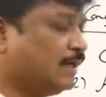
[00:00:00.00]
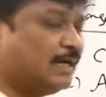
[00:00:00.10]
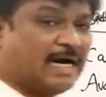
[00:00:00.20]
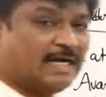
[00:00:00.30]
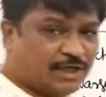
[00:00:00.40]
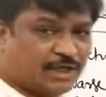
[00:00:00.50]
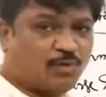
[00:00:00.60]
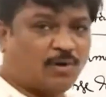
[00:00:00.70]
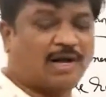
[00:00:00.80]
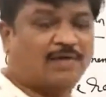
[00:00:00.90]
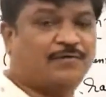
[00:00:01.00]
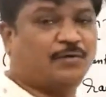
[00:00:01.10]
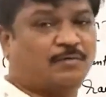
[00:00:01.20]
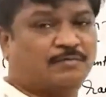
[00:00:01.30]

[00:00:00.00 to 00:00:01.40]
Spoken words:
I think you all of you know.